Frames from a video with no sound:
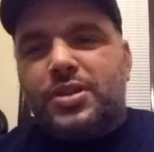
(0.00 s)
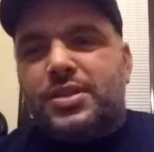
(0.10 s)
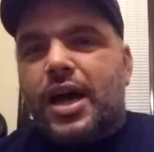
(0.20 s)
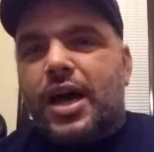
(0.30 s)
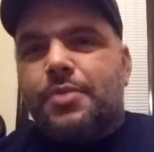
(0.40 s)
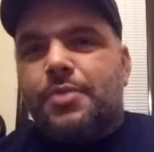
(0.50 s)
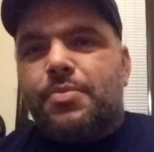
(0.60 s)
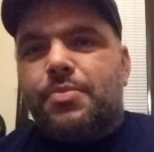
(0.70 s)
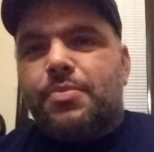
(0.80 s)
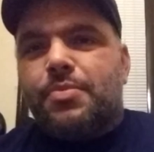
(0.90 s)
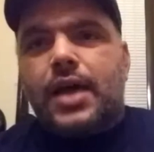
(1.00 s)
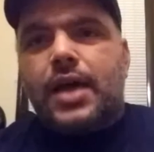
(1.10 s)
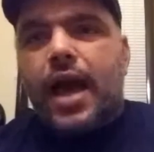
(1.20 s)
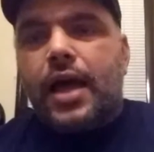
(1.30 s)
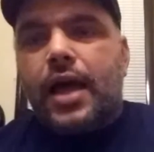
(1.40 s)
man, is I
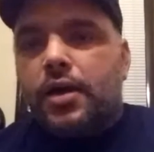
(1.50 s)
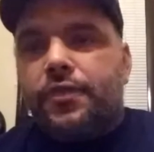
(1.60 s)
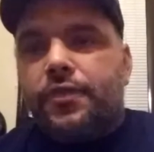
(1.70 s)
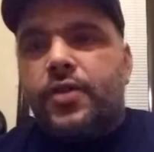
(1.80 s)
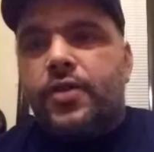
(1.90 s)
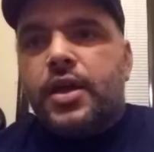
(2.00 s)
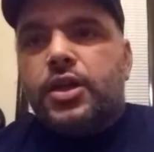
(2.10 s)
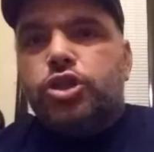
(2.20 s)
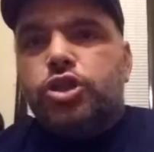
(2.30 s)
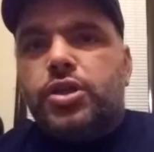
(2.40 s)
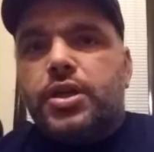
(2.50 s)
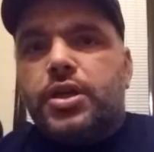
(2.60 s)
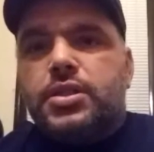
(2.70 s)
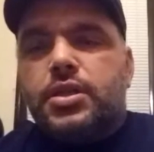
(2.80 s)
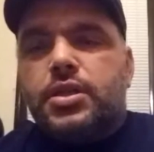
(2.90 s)
love just
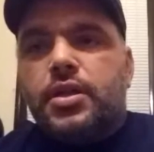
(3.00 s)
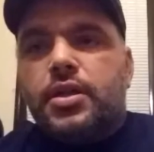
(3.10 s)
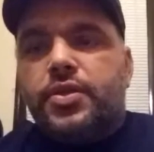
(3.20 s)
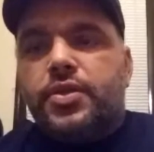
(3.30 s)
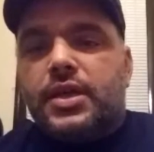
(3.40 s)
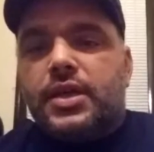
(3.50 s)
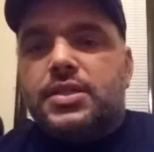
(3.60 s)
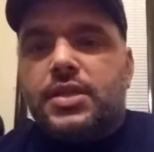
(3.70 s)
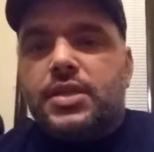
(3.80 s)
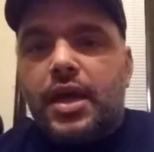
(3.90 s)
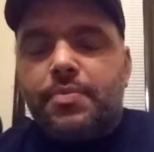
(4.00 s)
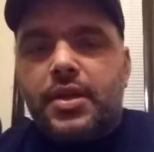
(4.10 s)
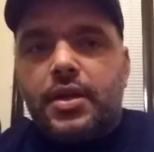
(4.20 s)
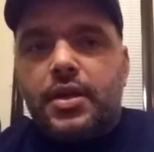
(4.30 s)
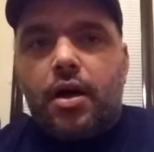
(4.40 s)
the excitement
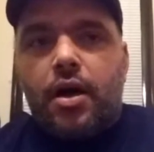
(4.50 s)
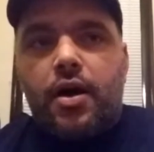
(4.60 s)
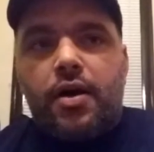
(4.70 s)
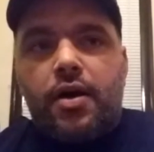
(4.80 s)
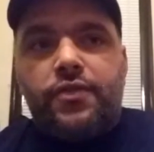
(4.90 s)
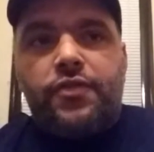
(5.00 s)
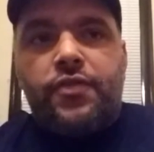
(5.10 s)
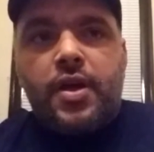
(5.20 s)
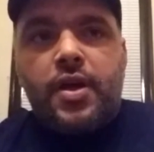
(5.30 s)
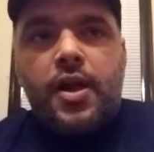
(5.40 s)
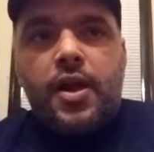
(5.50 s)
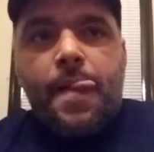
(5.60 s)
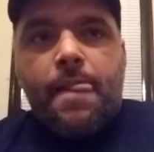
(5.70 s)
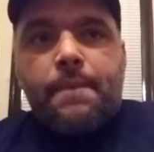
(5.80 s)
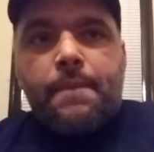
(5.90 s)
of,
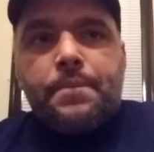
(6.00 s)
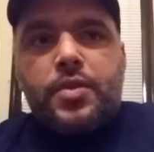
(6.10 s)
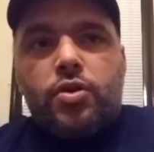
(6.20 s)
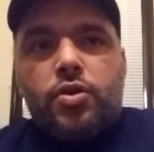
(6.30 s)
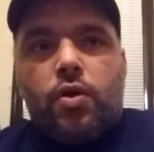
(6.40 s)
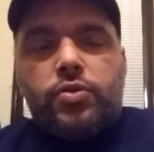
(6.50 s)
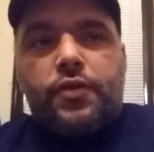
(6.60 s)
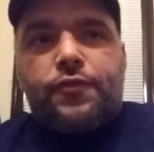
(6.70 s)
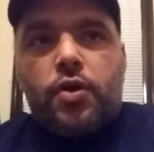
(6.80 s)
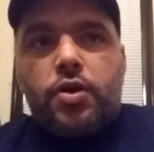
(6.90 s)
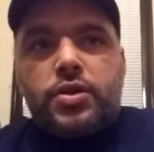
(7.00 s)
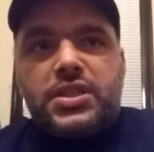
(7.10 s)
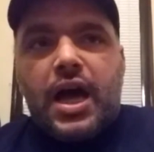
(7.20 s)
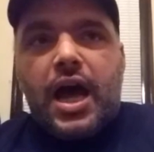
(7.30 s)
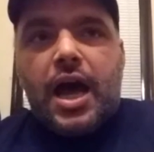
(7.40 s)
the first
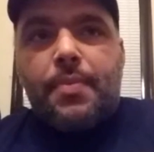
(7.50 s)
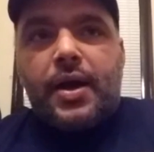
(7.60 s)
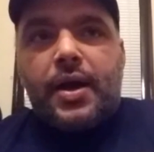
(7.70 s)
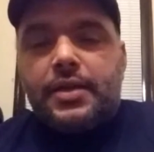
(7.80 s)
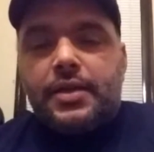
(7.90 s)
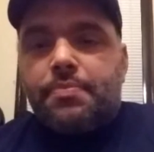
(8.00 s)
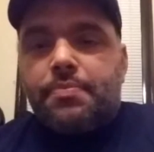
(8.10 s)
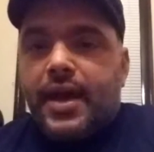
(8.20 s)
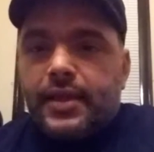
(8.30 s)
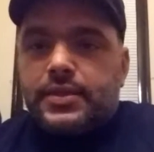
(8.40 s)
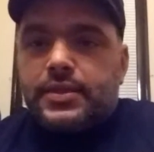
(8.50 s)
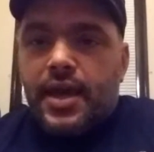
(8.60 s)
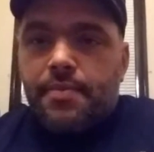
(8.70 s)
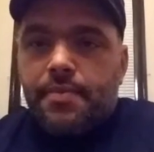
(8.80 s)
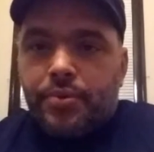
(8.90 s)
time I did my het to het
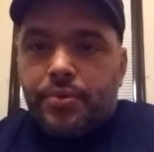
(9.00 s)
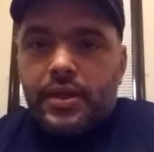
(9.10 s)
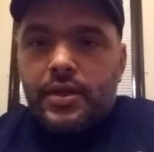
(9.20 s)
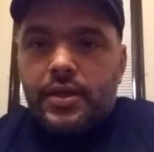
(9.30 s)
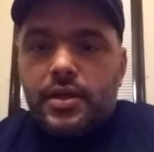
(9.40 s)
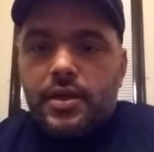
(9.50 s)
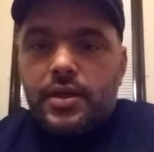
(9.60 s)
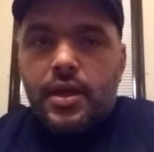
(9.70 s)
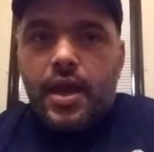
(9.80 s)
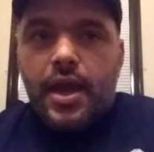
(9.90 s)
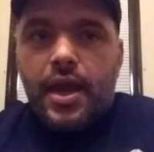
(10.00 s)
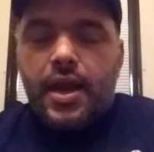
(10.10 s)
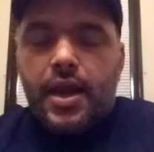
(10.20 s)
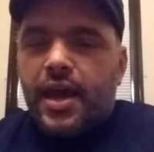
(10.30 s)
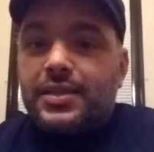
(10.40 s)
breeding and I
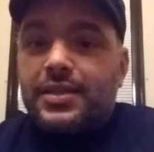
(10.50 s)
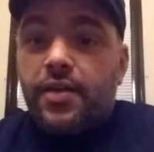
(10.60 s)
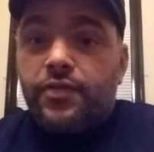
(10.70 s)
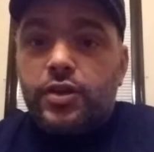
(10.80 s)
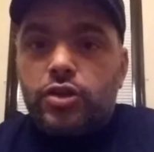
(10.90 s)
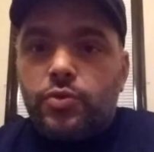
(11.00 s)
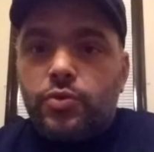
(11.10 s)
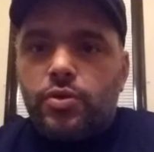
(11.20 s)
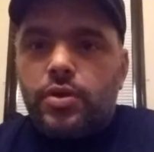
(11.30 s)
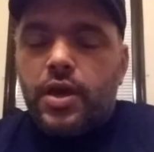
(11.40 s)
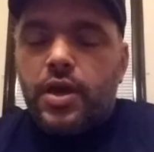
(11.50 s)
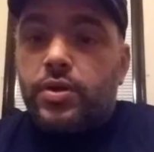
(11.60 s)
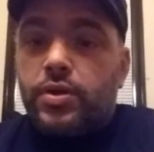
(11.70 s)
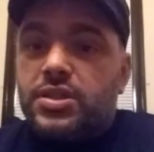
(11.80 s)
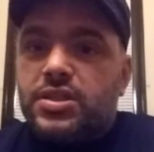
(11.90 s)
got that visual. It
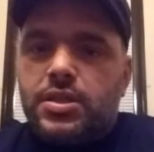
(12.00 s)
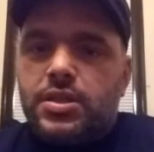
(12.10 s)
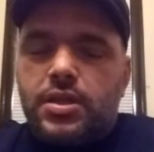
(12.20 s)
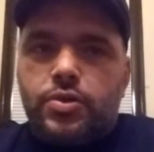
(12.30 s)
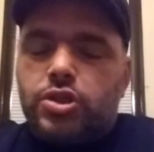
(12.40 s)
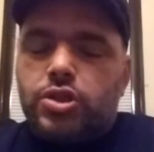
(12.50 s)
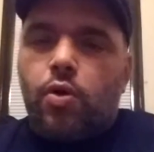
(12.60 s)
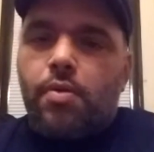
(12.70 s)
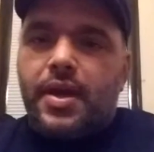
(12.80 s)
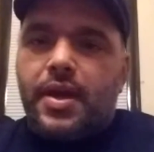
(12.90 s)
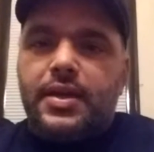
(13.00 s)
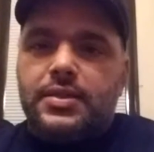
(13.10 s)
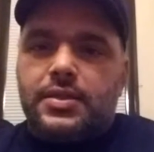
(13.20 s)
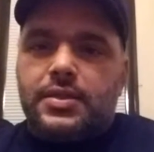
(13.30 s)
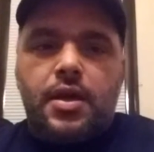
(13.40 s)
was so amazing.
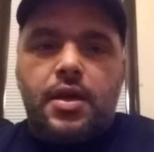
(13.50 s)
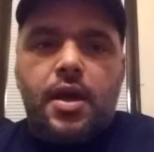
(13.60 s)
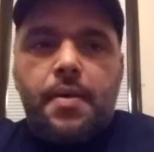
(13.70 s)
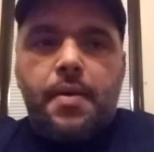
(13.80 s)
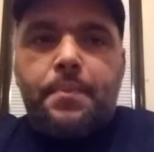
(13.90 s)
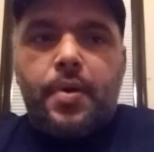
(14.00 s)
But